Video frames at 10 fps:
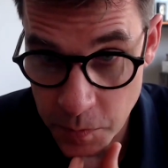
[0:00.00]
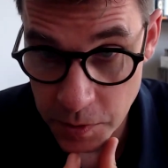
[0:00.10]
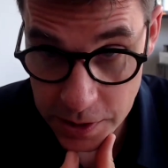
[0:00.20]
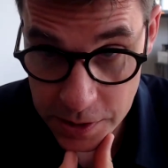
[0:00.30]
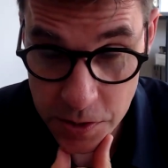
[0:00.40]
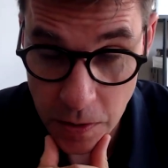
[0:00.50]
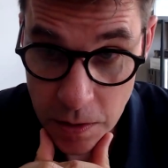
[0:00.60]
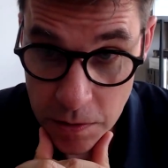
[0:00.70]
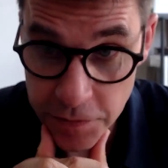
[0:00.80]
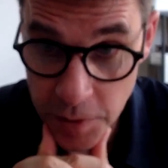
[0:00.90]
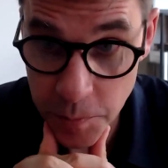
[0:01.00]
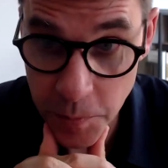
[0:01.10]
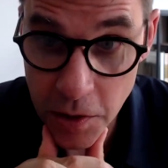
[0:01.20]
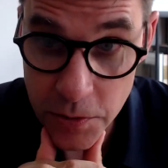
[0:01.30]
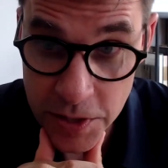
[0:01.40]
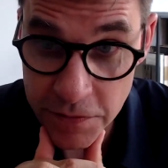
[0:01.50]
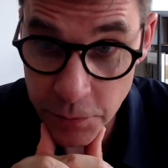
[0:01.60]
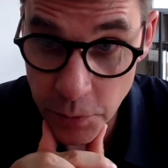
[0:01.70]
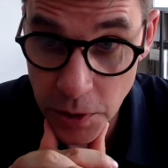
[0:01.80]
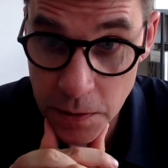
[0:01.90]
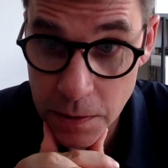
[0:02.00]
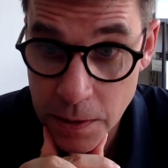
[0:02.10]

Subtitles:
really star from Cote d'Ivoire.